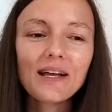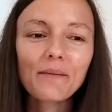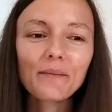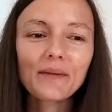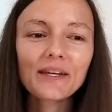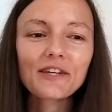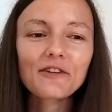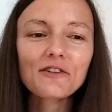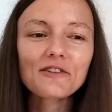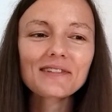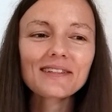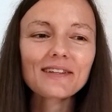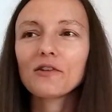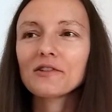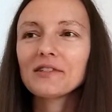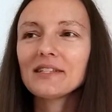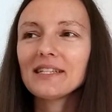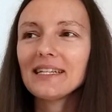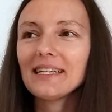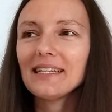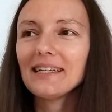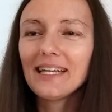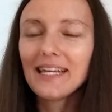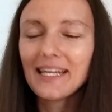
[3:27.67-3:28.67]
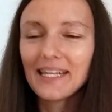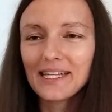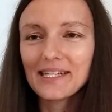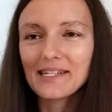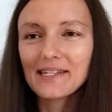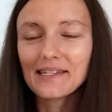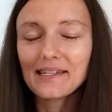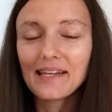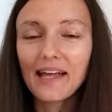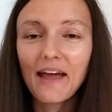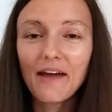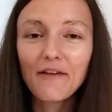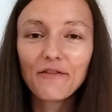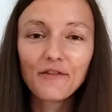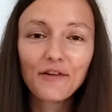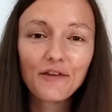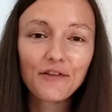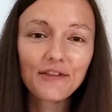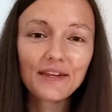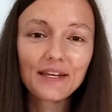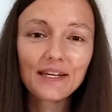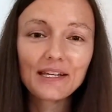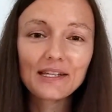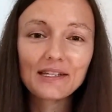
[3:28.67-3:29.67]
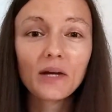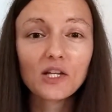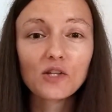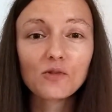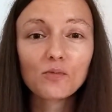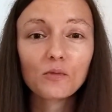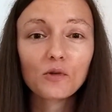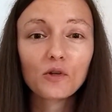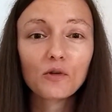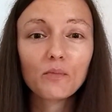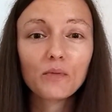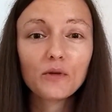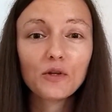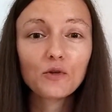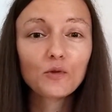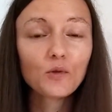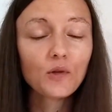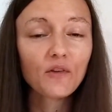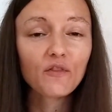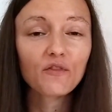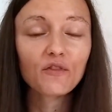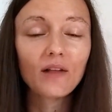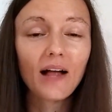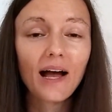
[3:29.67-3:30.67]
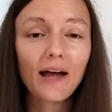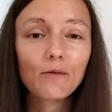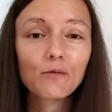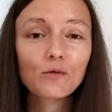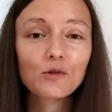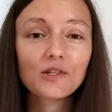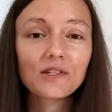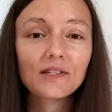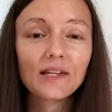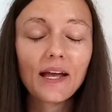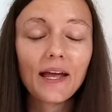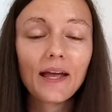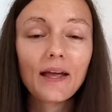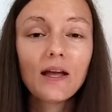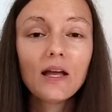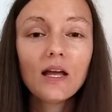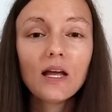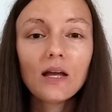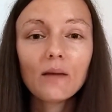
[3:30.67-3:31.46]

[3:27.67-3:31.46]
because on the east everything is much more beautiful, I would say.